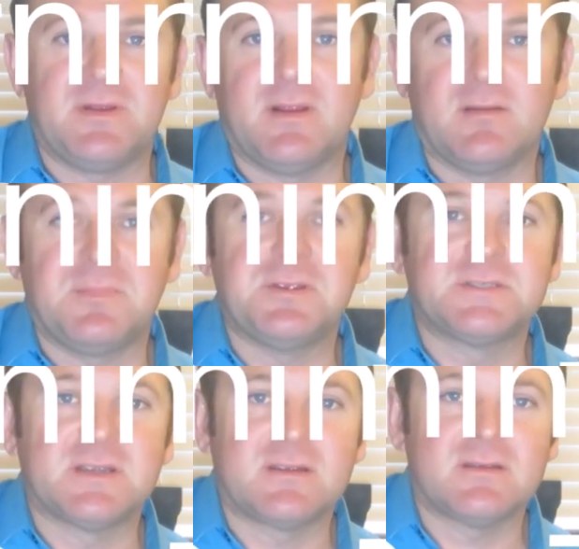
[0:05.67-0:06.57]
to be around
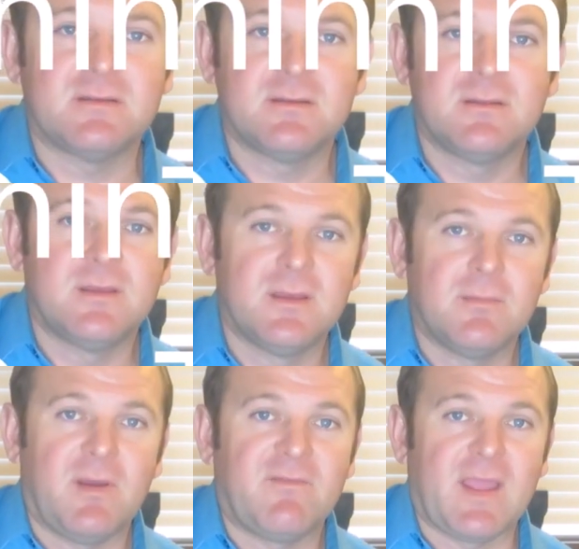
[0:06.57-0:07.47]
music,
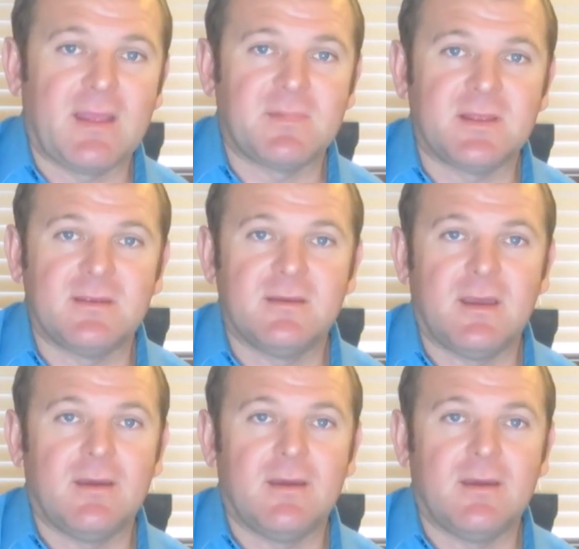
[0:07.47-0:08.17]
my family,